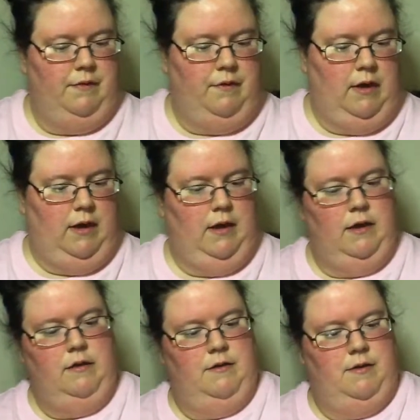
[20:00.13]

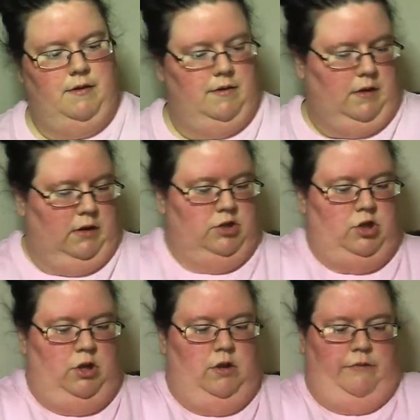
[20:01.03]
Okay, and I'll
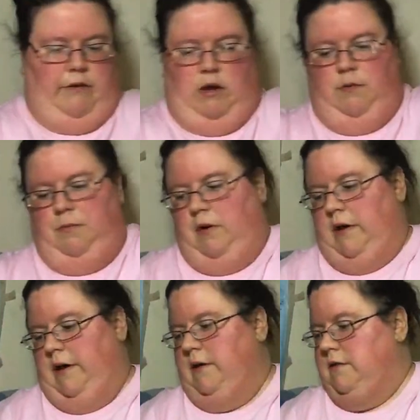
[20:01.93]
show you the final
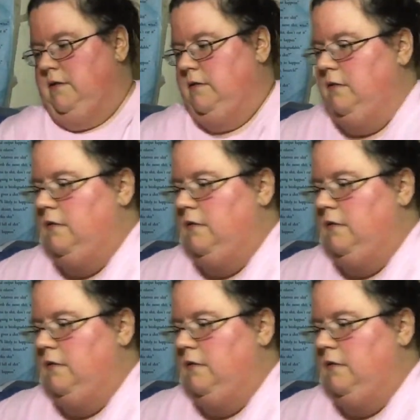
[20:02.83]
product.